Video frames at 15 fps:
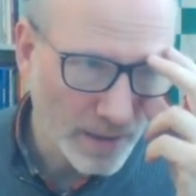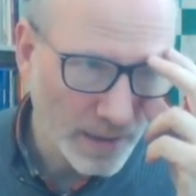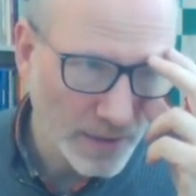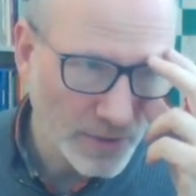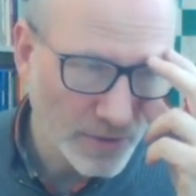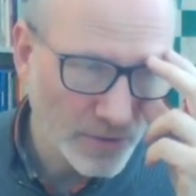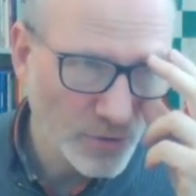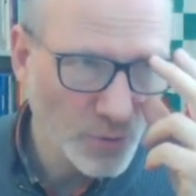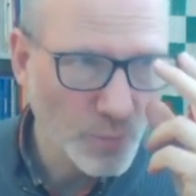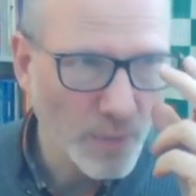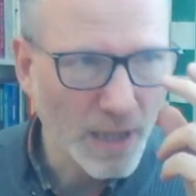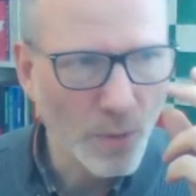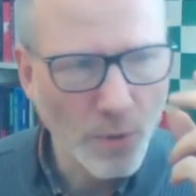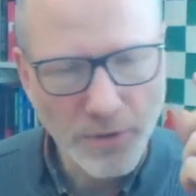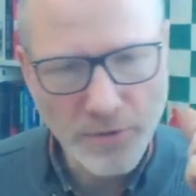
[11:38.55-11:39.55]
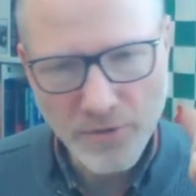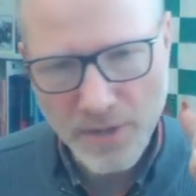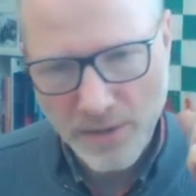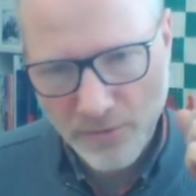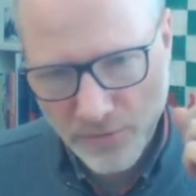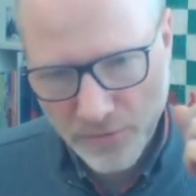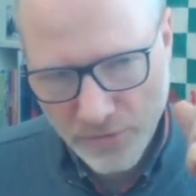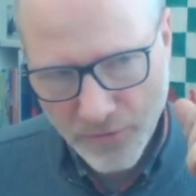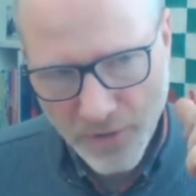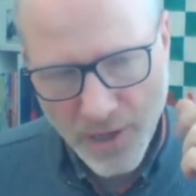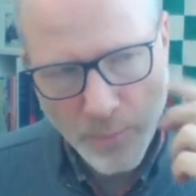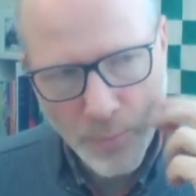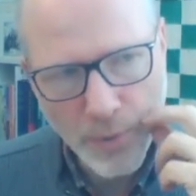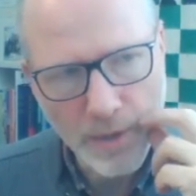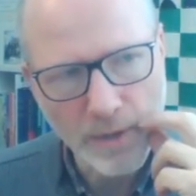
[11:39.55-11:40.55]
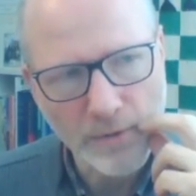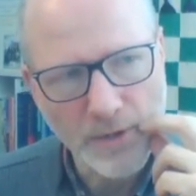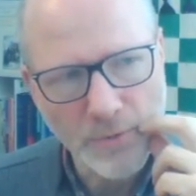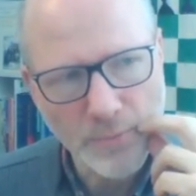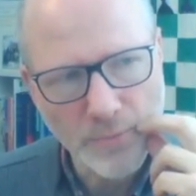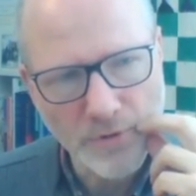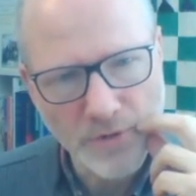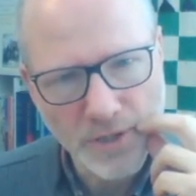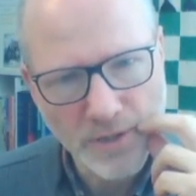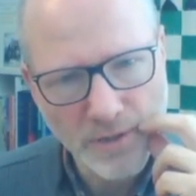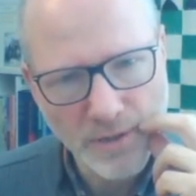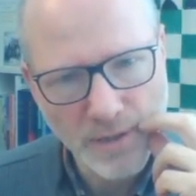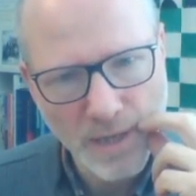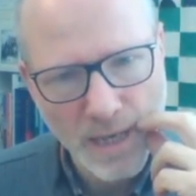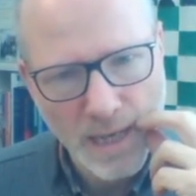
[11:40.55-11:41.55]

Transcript: I want to say repair his position